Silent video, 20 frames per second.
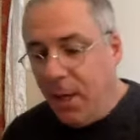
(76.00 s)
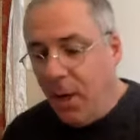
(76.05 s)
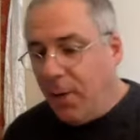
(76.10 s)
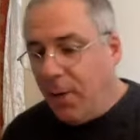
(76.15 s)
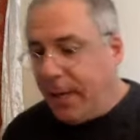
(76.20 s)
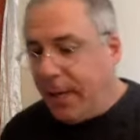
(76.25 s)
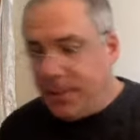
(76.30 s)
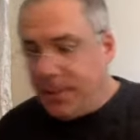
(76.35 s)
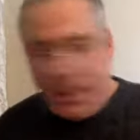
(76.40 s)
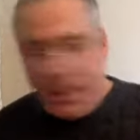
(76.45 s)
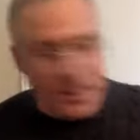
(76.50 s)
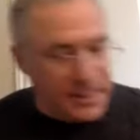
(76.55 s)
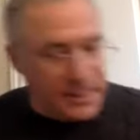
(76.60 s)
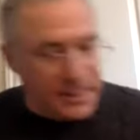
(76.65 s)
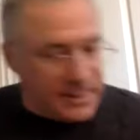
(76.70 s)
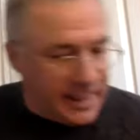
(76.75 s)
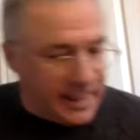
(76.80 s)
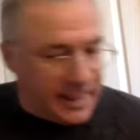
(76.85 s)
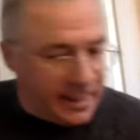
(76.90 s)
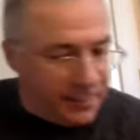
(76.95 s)
okay, so let's
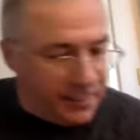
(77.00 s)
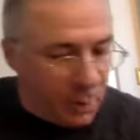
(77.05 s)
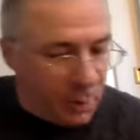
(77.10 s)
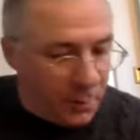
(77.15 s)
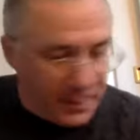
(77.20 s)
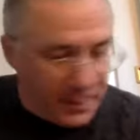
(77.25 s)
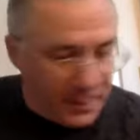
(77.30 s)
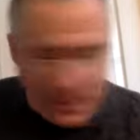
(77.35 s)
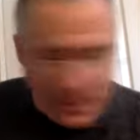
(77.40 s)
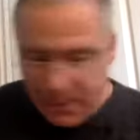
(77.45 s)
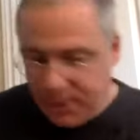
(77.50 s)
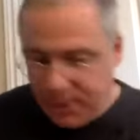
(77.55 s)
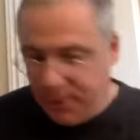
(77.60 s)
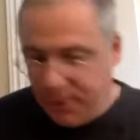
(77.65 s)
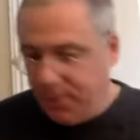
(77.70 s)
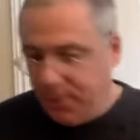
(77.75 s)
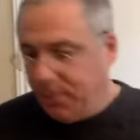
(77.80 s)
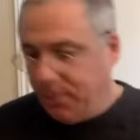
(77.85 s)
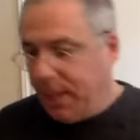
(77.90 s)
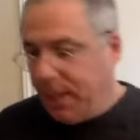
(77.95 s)
just take a moment
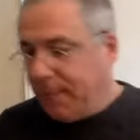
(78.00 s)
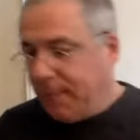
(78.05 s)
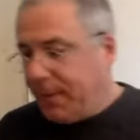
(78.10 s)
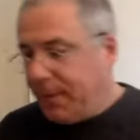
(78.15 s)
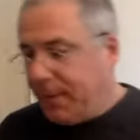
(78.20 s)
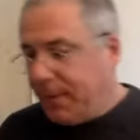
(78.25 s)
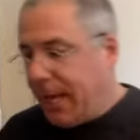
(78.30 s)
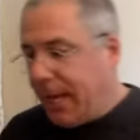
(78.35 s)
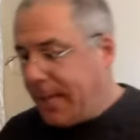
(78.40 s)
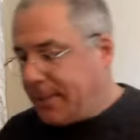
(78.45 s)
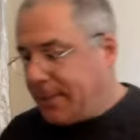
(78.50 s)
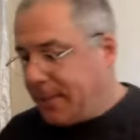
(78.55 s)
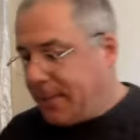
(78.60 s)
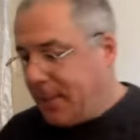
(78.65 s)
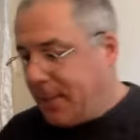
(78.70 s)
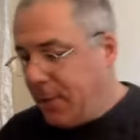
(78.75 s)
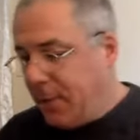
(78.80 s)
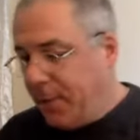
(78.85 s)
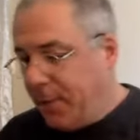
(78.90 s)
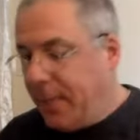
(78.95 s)
to relax a
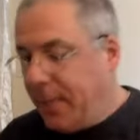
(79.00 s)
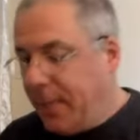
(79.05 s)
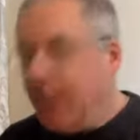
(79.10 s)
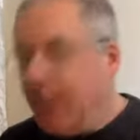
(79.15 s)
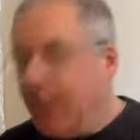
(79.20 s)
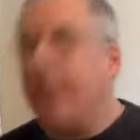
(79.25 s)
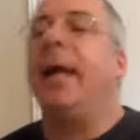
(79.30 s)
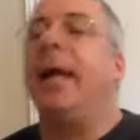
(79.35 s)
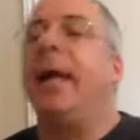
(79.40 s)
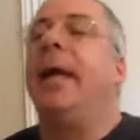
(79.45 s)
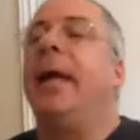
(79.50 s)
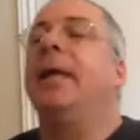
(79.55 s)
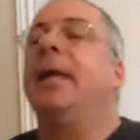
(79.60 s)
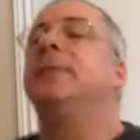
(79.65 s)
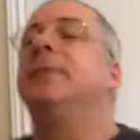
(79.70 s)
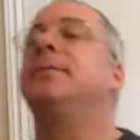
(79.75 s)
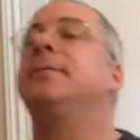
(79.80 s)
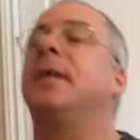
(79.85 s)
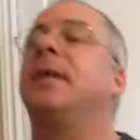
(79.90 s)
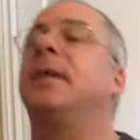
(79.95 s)
little bit.
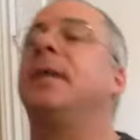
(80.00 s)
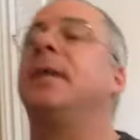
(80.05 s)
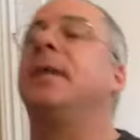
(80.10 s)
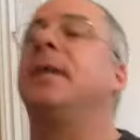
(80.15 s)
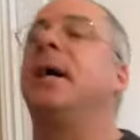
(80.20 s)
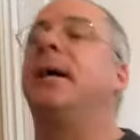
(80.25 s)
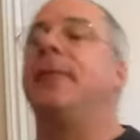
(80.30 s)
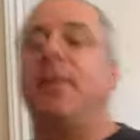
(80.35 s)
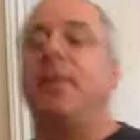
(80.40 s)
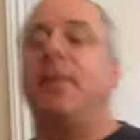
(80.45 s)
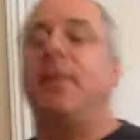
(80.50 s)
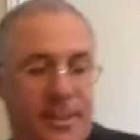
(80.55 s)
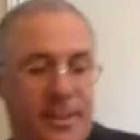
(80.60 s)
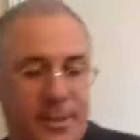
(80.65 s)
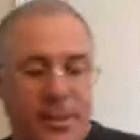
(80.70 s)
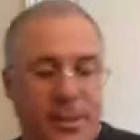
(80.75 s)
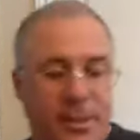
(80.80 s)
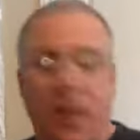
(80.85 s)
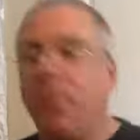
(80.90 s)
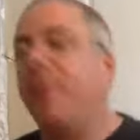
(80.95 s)
And then we
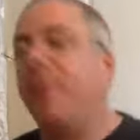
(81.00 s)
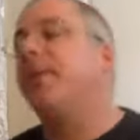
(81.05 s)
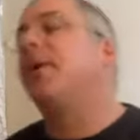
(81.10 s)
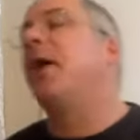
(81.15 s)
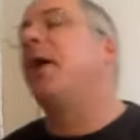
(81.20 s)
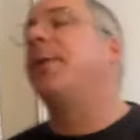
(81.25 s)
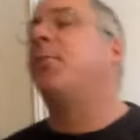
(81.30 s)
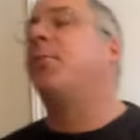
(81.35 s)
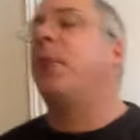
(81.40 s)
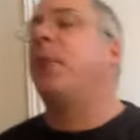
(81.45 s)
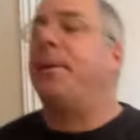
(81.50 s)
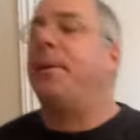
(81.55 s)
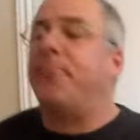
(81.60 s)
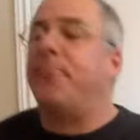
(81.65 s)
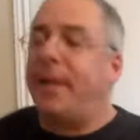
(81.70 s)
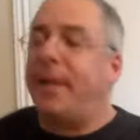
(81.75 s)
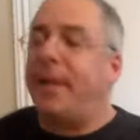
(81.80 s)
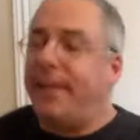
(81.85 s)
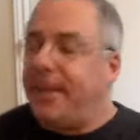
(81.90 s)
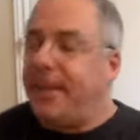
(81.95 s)
can start with our
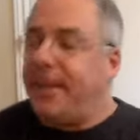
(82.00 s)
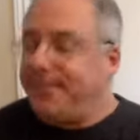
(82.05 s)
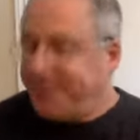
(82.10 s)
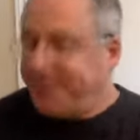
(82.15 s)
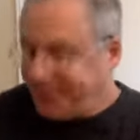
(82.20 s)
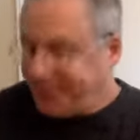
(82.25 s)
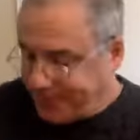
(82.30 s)
9-point breathing.